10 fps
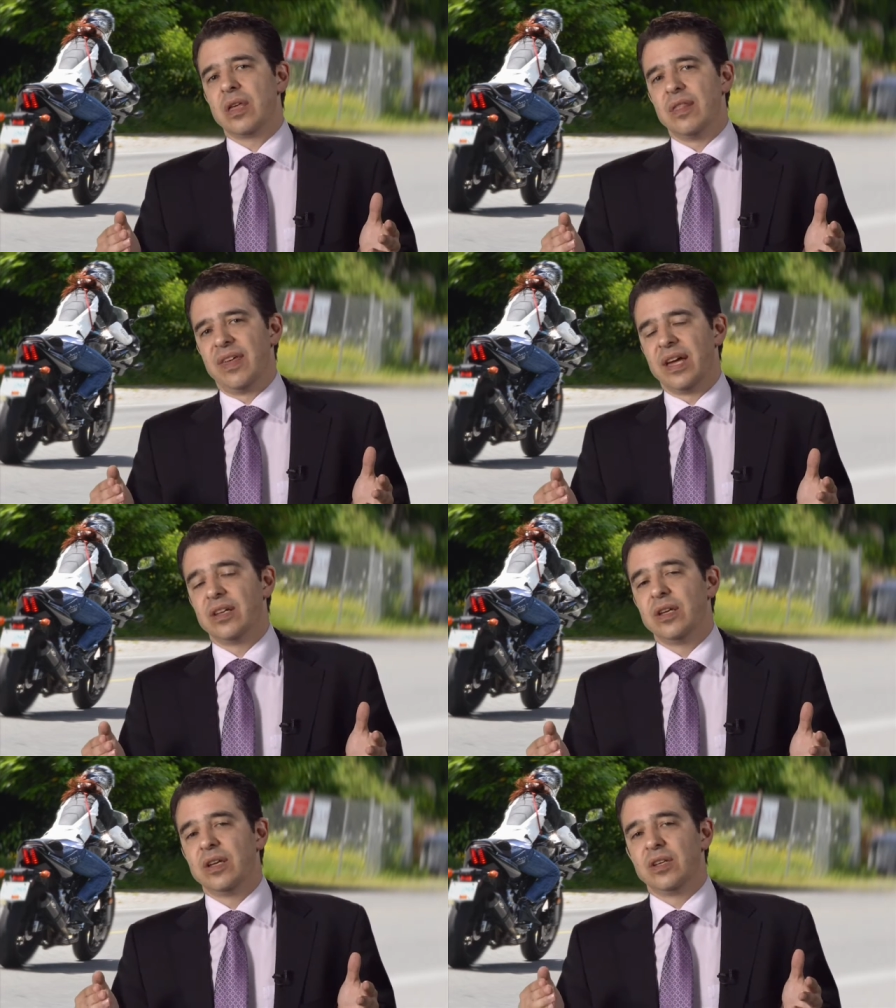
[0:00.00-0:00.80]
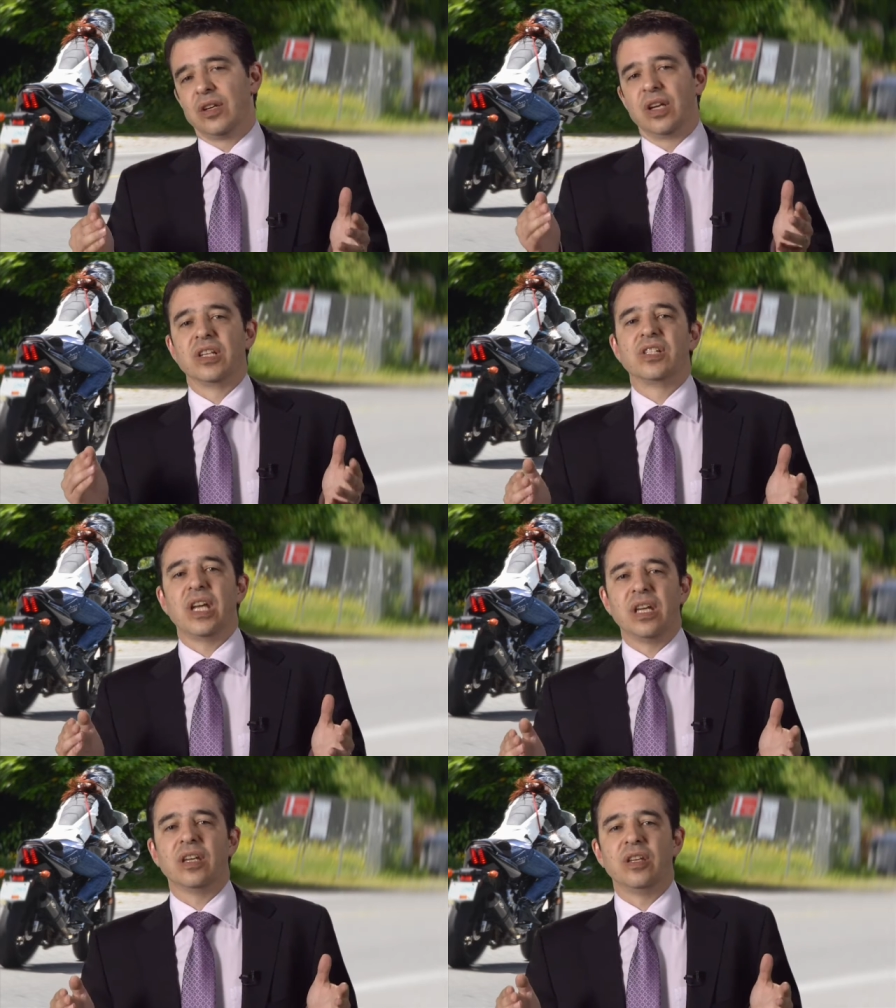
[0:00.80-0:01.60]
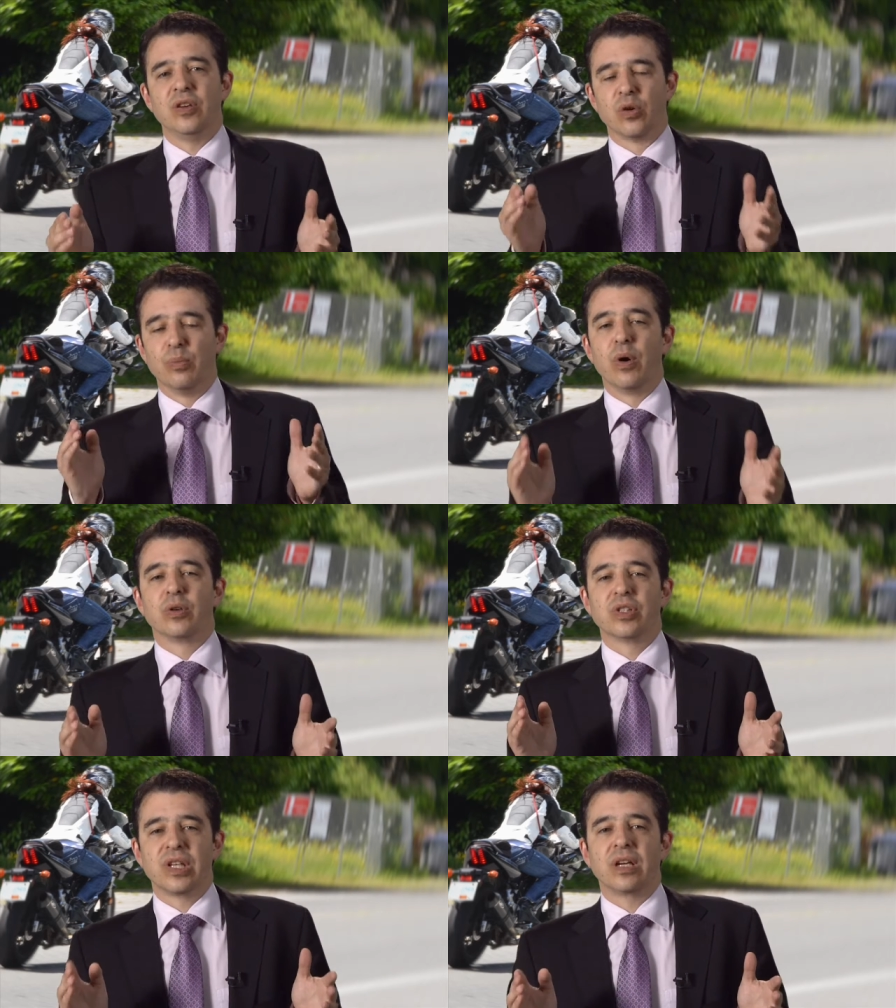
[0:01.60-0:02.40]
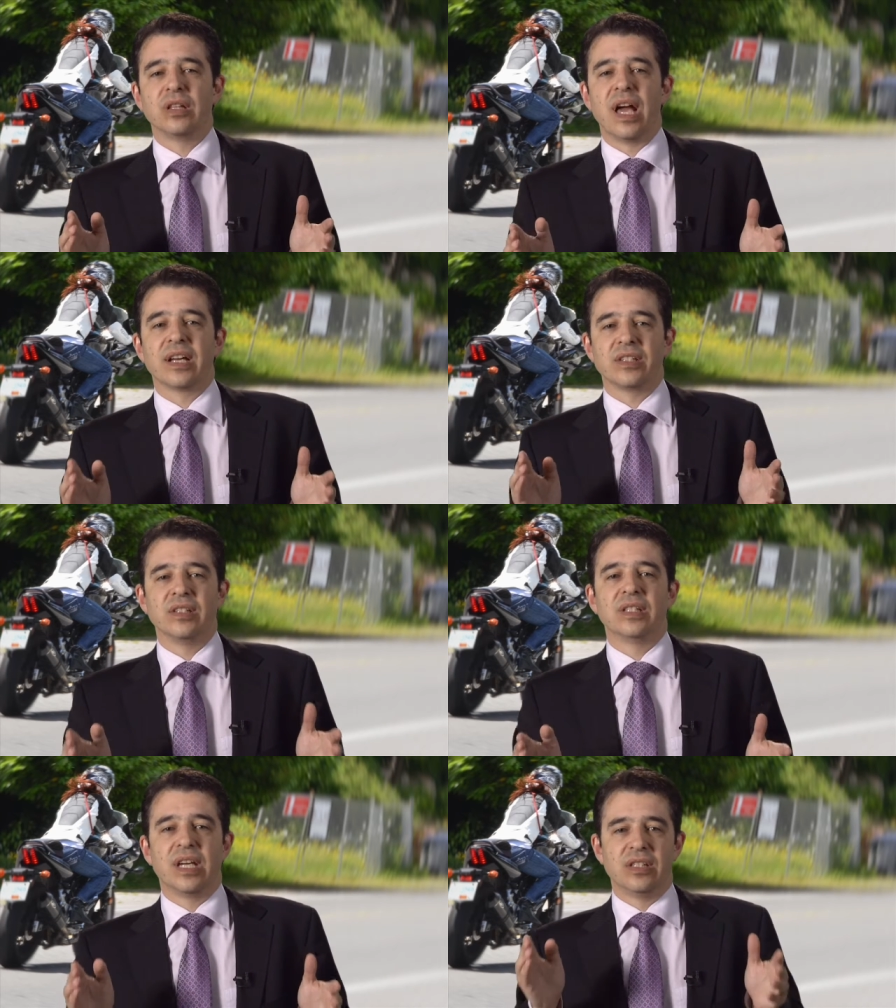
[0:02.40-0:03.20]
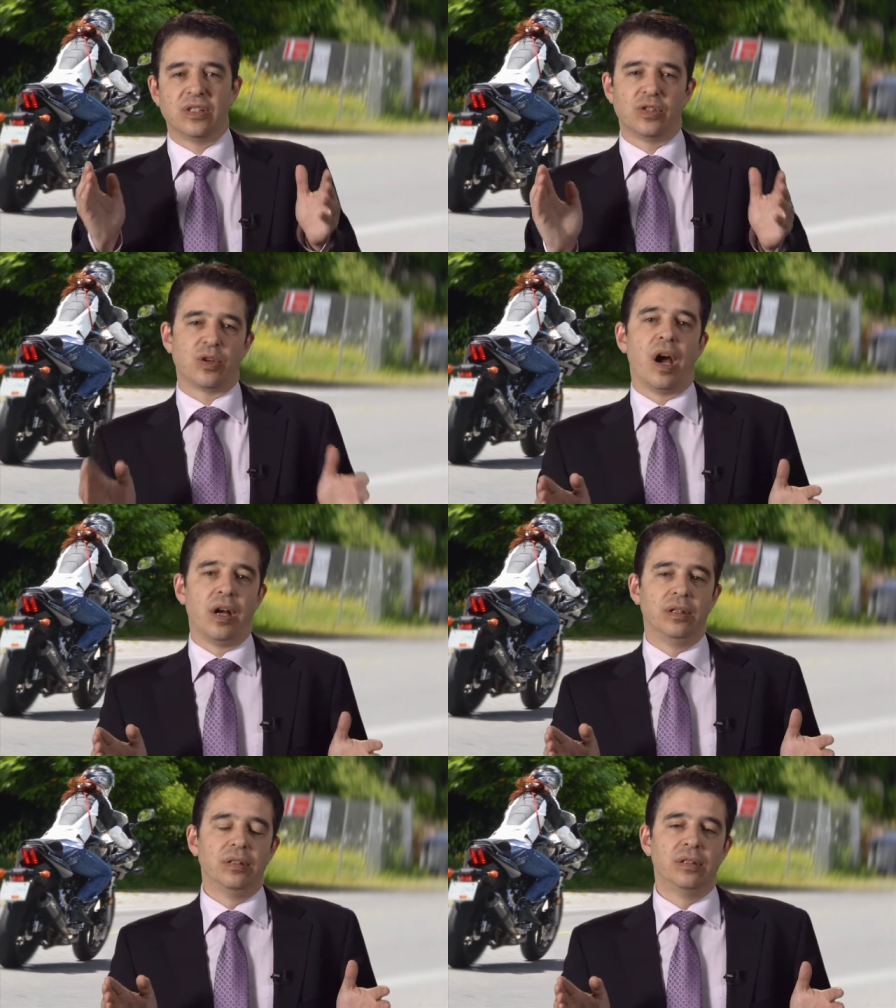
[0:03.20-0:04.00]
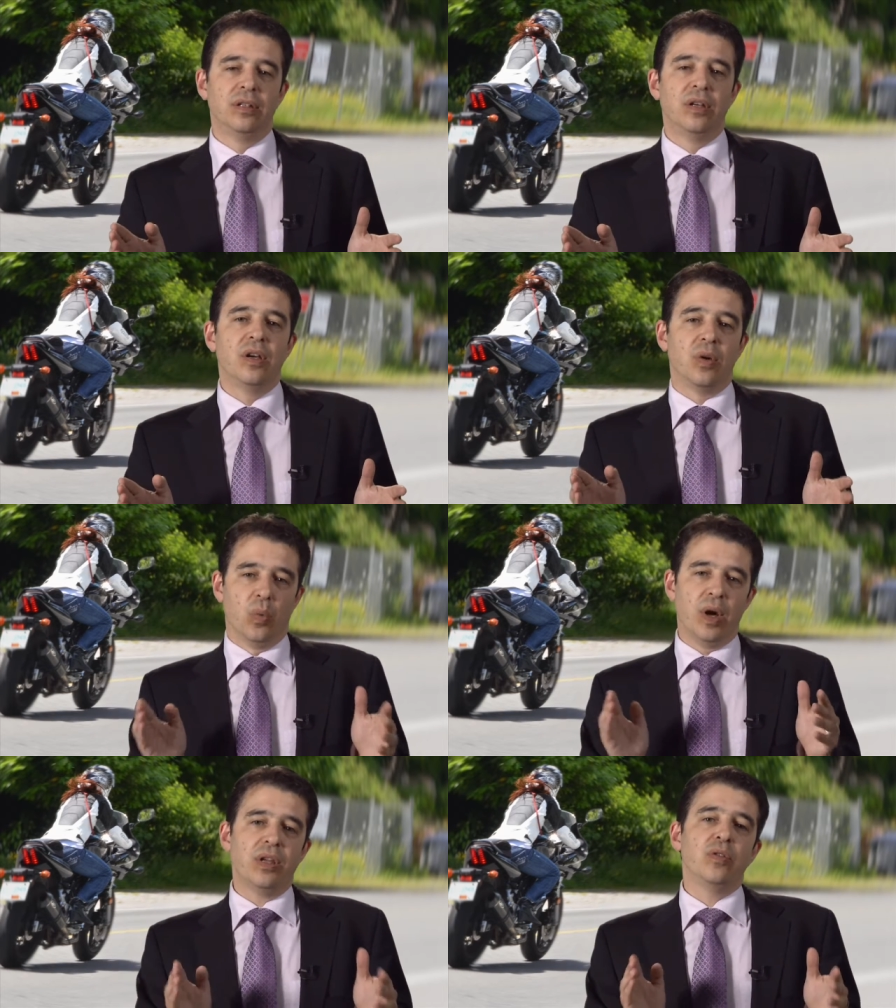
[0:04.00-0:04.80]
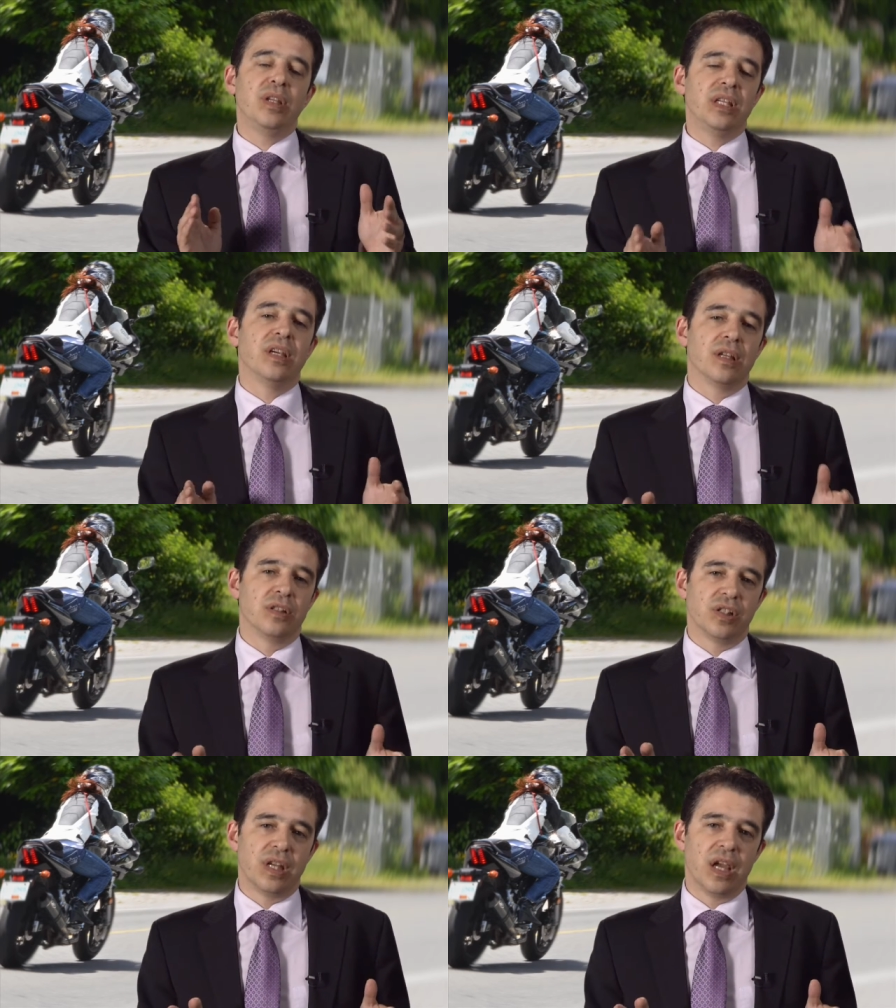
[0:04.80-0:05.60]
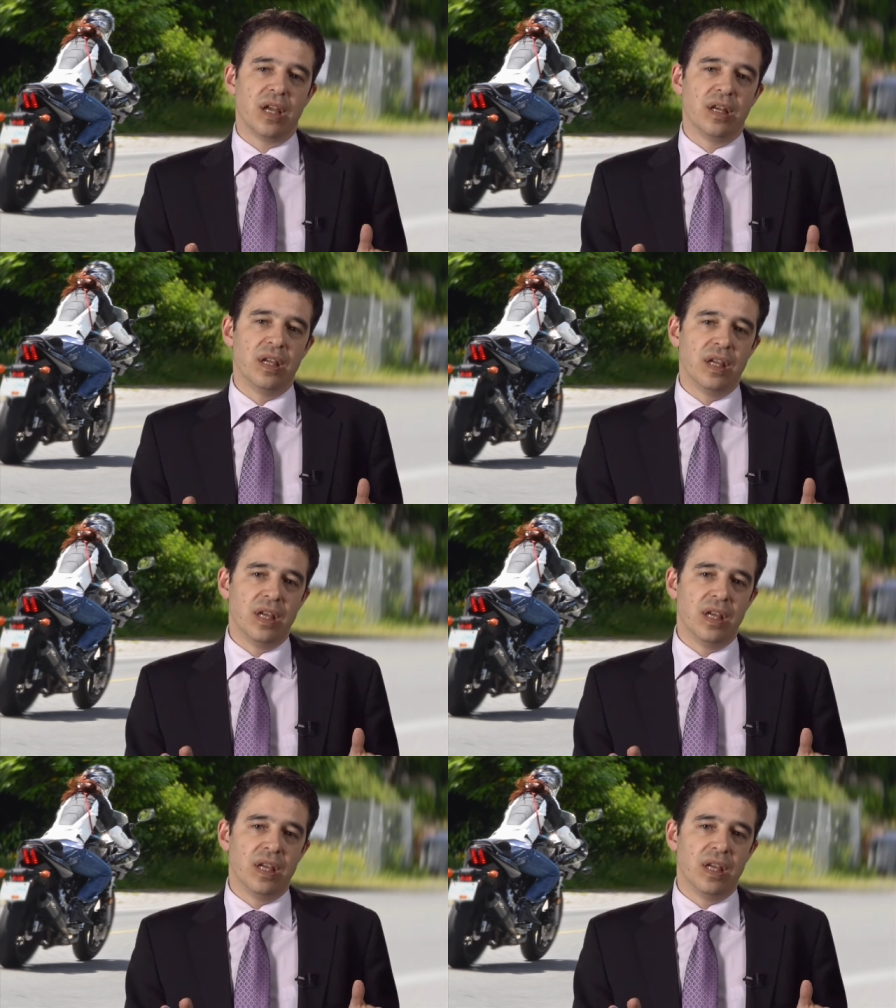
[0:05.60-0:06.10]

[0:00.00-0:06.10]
that you're going to take your motorcycle accident case to trial. What you need to understand